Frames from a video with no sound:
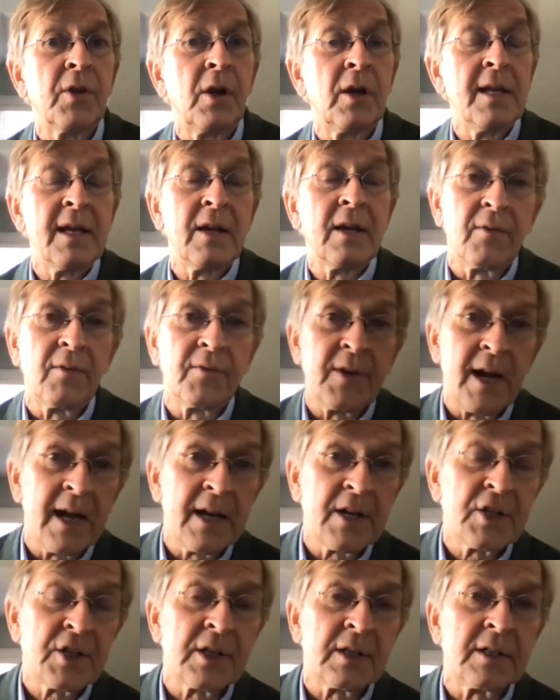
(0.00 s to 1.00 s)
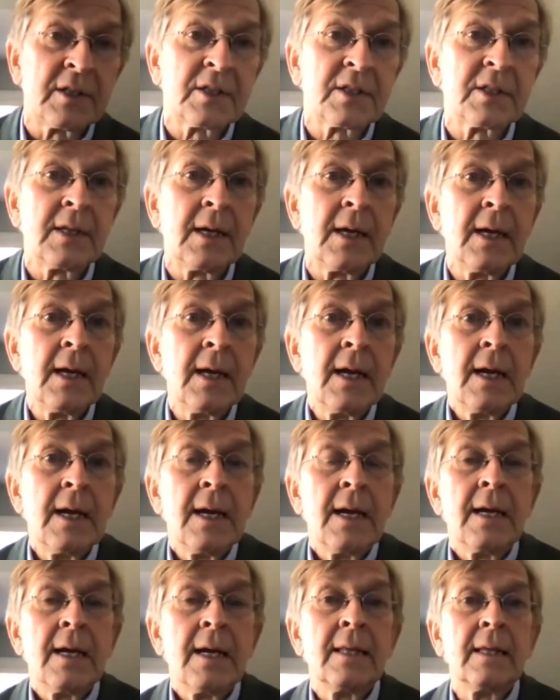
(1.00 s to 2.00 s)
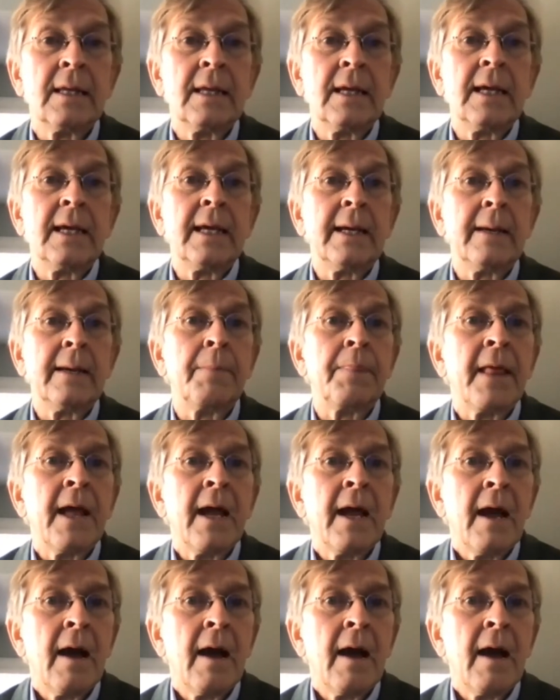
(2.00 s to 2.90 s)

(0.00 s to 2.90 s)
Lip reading: the League of Nations, the